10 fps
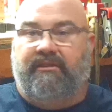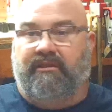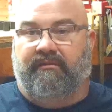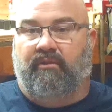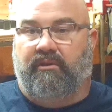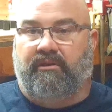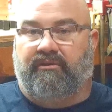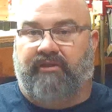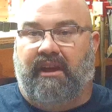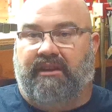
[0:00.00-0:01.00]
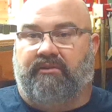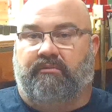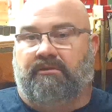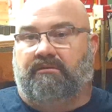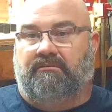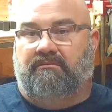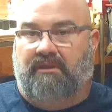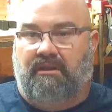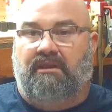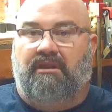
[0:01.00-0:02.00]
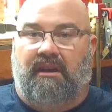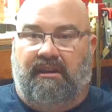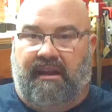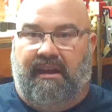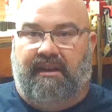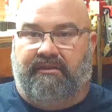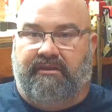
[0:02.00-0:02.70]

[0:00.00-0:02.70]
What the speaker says: Therefore, your sights will align